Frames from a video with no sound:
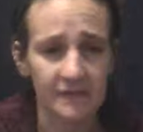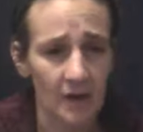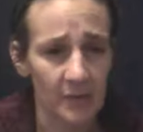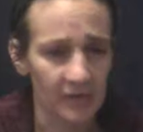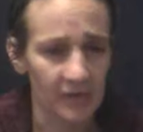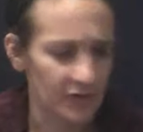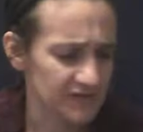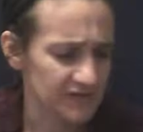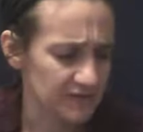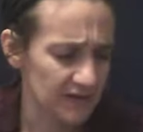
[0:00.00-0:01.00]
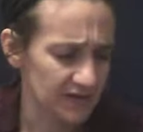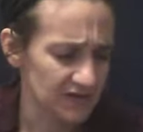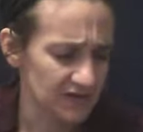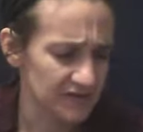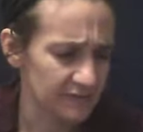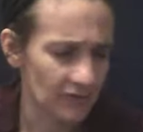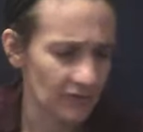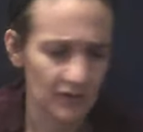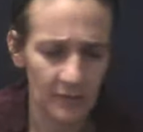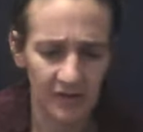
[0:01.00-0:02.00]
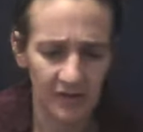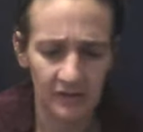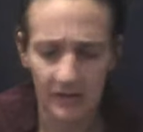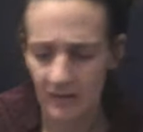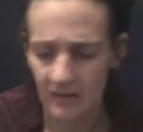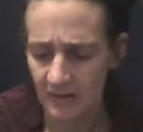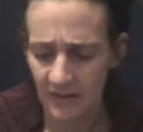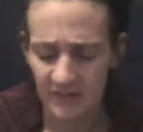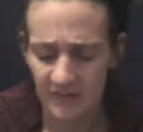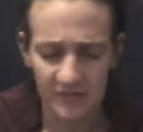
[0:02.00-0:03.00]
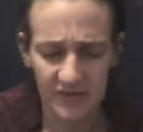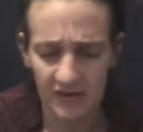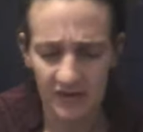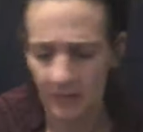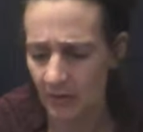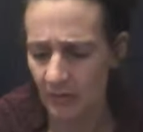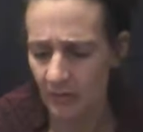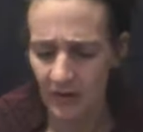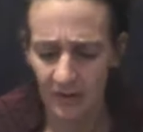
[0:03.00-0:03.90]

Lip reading: karmic person that I just felt come in, that I was speaking about.